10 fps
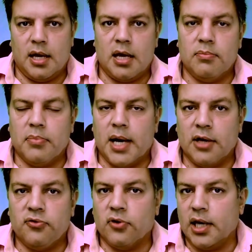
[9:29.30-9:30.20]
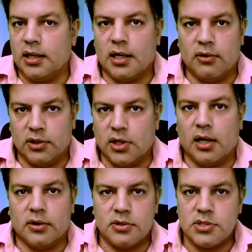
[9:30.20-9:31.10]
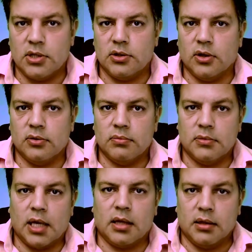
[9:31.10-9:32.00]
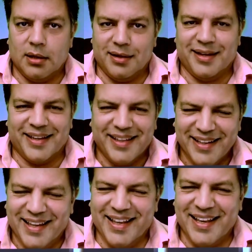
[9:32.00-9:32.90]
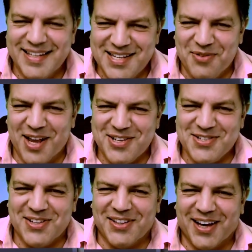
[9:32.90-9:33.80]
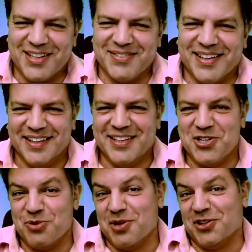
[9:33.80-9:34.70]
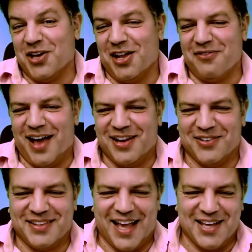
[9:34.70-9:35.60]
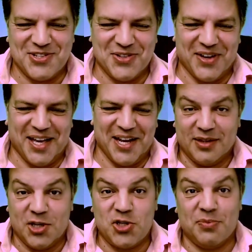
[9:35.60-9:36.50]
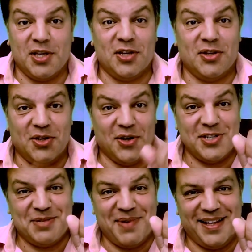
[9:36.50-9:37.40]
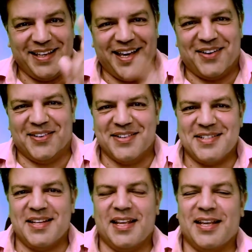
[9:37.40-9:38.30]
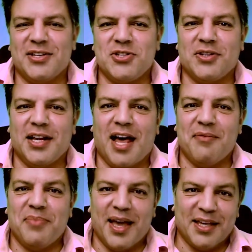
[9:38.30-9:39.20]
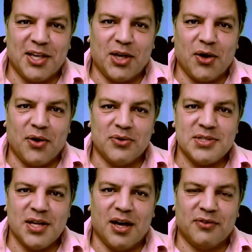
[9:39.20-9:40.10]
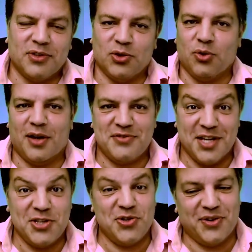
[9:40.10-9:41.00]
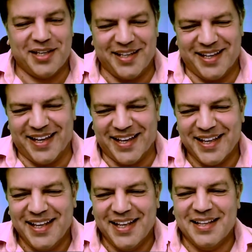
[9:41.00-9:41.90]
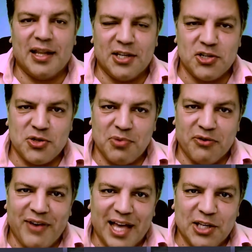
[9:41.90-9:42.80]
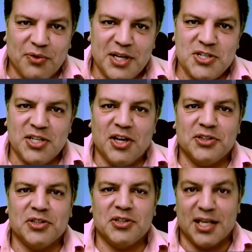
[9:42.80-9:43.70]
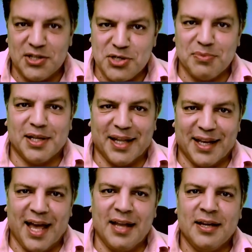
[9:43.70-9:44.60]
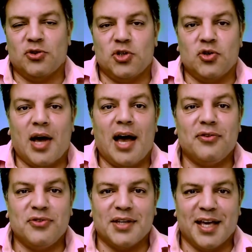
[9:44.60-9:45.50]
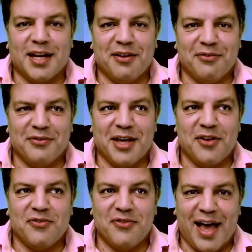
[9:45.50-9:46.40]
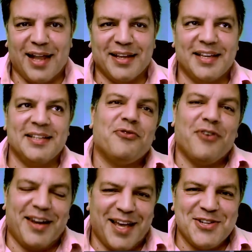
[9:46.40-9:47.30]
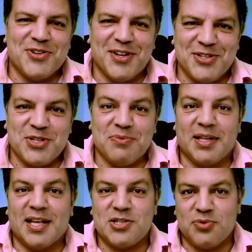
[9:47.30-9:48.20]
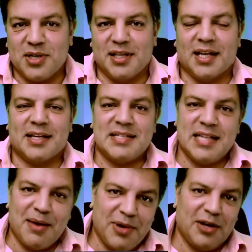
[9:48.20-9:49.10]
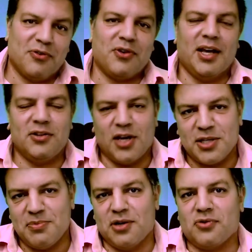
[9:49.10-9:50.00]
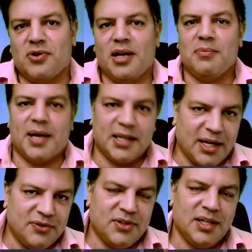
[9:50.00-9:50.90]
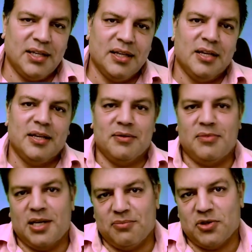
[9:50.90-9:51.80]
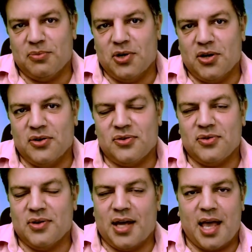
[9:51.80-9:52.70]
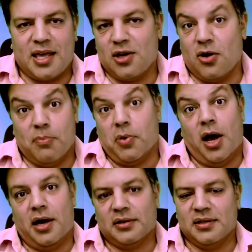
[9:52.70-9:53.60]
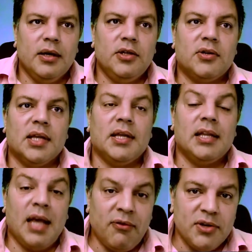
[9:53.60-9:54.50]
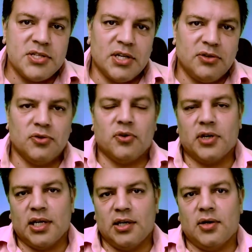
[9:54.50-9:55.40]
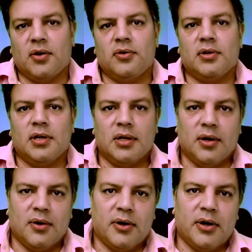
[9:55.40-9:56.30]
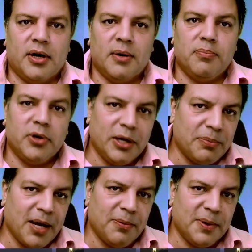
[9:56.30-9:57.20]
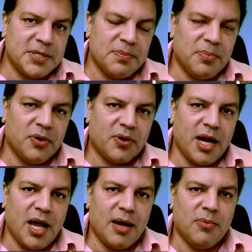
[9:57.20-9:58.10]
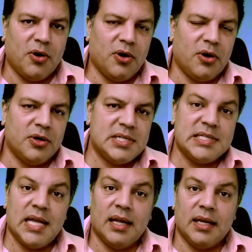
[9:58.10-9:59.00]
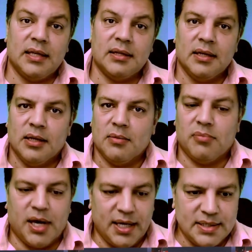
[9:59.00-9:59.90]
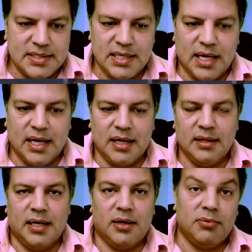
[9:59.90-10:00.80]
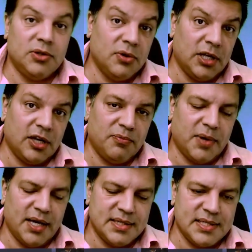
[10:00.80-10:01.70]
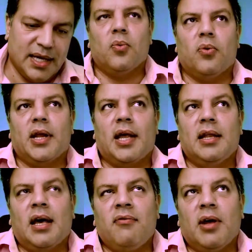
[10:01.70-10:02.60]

and buy for $800. So don't, like, it's a registered document. There should be a dollar value attached to it. There should be no spelling errors. It shouldn't have banking codes of the 12th century. There should be a valuation on the instrument like that. You have to get a valid financial instrument that's real, like a standby letter of credit, document of credit, bank guarantee, medium-term note, a bond. You can then leverage it to go get a loan or put in a private program or sell it, buy and sell. We do a lot of buy and sell. What I love